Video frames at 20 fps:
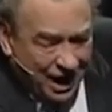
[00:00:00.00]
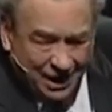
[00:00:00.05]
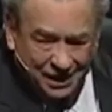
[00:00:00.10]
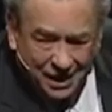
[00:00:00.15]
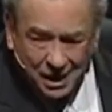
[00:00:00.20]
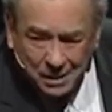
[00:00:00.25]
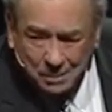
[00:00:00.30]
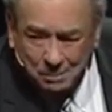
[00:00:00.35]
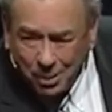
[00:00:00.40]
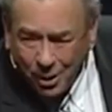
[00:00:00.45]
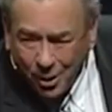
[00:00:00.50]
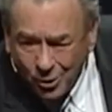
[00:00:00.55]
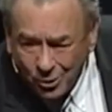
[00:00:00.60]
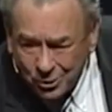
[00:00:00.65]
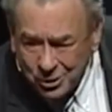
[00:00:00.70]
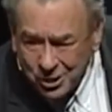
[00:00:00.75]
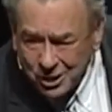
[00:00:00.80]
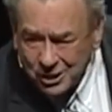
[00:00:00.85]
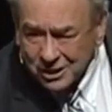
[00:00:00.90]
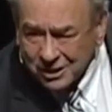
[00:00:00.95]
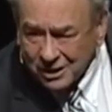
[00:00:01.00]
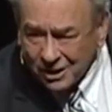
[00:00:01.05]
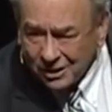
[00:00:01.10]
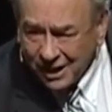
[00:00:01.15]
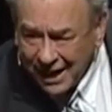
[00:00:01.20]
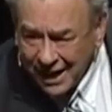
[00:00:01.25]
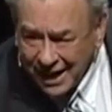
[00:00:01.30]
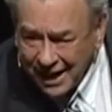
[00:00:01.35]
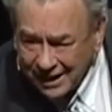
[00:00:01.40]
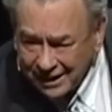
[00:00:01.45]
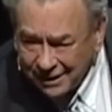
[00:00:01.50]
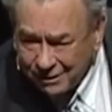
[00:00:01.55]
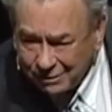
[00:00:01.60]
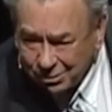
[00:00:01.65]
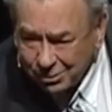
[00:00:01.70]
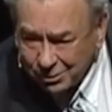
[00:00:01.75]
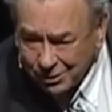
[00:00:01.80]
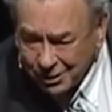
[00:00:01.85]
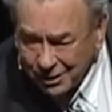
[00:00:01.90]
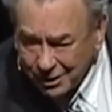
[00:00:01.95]
And then it pokes its little head
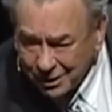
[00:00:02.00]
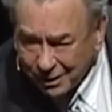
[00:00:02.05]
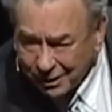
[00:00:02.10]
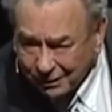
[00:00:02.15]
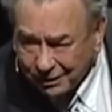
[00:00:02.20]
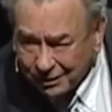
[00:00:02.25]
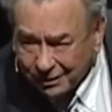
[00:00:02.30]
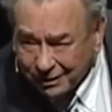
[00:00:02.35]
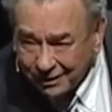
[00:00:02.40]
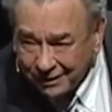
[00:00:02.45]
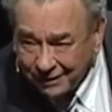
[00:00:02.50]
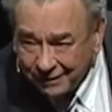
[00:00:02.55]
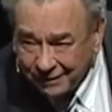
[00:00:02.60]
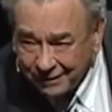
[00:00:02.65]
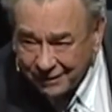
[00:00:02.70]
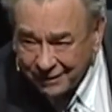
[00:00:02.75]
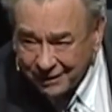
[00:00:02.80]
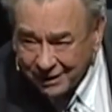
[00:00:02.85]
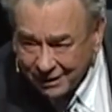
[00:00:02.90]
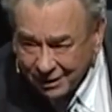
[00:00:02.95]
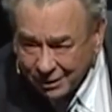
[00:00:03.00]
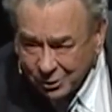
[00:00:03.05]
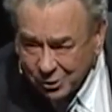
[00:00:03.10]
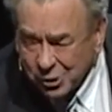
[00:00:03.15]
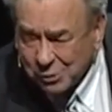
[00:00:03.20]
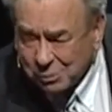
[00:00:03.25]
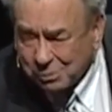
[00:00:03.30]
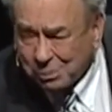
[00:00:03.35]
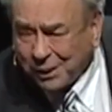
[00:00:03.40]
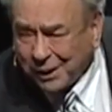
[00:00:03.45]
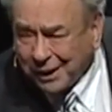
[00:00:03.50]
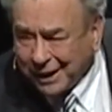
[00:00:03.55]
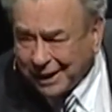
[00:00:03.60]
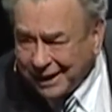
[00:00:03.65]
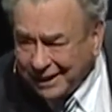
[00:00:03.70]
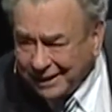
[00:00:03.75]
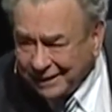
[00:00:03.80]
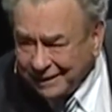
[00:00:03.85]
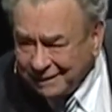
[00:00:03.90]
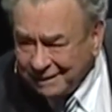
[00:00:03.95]
through the earth, a little
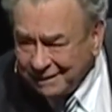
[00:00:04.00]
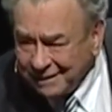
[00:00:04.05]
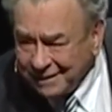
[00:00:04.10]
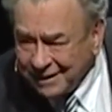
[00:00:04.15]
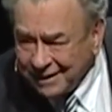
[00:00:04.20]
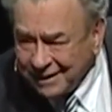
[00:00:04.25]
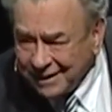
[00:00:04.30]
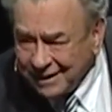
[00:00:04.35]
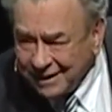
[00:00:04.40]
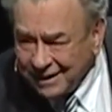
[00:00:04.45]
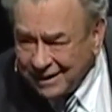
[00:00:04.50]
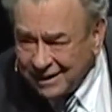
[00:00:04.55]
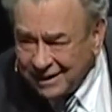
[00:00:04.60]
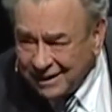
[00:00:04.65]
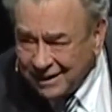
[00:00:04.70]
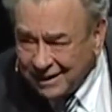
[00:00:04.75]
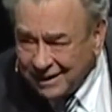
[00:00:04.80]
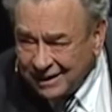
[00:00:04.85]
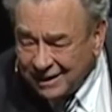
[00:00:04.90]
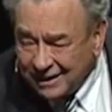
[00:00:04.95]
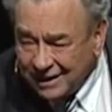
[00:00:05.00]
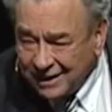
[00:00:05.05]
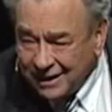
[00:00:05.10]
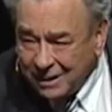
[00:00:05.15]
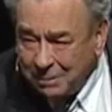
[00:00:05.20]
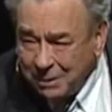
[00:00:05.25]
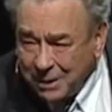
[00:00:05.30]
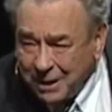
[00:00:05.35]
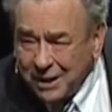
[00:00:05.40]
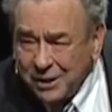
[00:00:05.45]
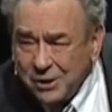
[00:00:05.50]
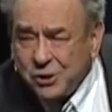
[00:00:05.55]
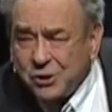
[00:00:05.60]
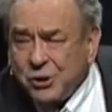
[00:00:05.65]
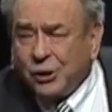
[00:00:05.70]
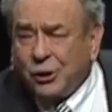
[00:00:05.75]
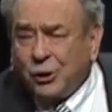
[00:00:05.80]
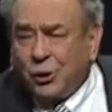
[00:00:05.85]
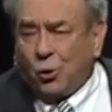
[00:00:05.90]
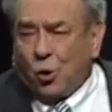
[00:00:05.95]
sprig that begins
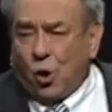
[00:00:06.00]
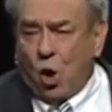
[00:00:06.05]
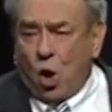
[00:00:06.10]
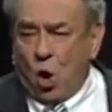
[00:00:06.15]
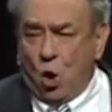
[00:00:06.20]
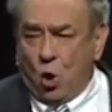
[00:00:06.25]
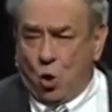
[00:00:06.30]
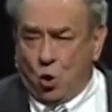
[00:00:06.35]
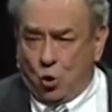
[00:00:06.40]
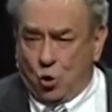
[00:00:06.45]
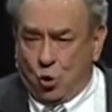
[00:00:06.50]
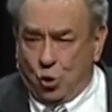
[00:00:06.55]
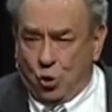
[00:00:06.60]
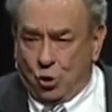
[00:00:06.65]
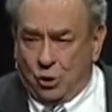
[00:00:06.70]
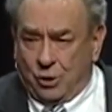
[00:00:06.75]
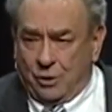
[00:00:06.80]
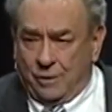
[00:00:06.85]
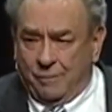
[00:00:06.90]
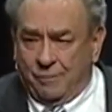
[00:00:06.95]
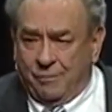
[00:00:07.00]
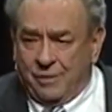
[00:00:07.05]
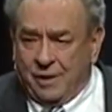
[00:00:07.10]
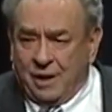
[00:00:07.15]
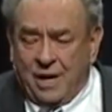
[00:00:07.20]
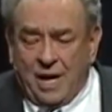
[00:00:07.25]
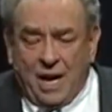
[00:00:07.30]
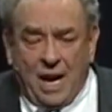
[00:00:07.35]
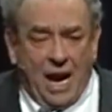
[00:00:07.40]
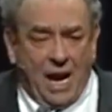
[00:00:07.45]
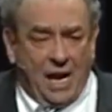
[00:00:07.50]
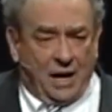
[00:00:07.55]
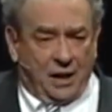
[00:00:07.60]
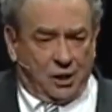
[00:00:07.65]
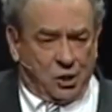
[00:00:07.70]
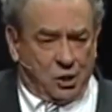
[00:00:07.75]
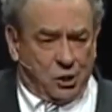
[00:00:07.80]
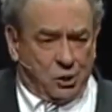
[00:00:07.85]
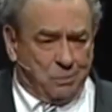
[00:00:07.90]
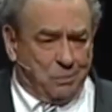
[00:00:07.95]
to grow and
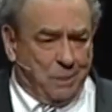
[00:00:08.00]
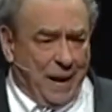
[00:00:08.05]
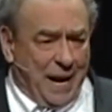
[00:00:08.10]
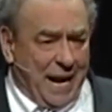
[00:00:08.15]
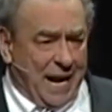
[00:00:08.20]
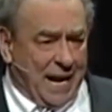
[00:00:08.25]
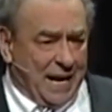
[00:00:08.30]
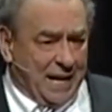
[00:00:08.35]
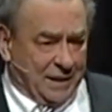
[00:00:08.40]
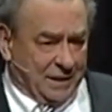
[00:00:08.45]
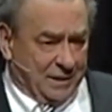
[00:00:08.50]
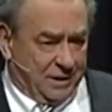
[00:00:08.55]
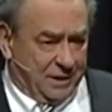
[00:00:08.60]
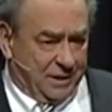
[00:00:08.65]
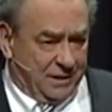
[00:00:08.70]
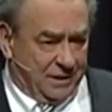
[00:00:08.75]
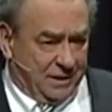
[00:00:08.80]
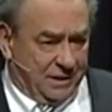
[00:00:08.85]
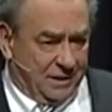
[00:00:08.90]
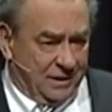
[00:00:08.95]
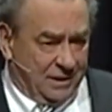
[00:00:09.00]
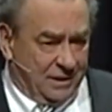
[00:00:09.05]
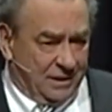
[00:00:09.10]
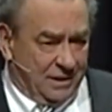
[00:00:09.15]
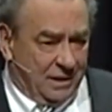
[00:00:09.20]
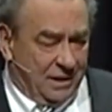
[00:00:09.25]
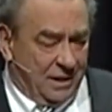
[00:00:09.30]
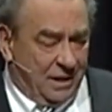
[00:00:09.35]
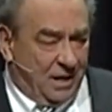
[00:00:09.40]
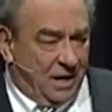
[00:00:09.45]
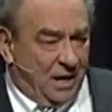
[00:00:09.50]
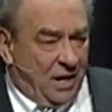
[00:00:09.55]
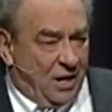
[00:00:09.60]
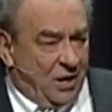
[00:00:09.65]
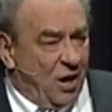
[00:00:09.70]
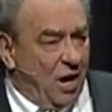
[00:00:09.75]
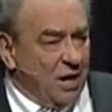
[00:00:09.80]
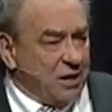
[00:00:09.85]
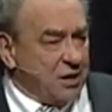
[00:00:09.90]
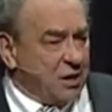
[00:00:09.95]
expand,
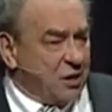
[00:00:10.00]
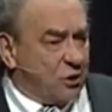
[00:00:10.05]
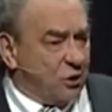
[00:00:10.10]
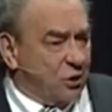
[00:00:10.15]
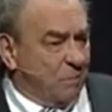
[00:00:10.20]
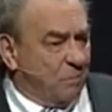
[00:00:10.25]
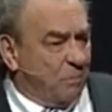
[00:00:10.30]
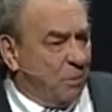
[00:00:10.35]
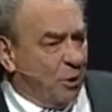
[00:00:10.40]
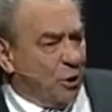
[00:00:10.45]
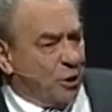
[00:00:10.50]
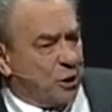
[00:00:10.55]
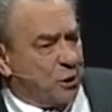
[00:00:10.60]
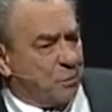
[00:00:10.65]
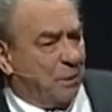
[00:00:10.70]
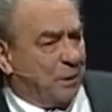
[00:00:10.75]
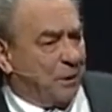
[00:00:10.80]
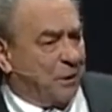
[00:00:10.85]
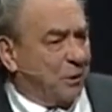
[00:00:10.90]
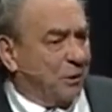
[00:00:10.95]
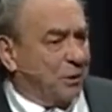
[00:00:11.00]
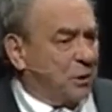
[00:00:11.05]
not just to a bush, but